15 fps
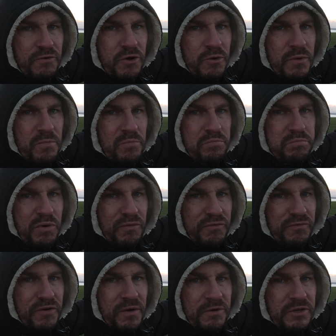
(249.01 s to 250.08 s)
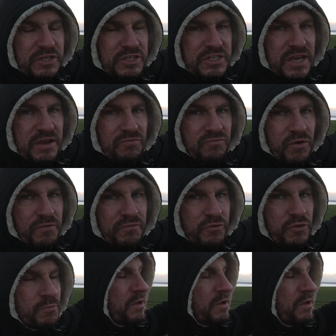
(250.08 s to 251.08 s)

through and boof, I'm going to see it right through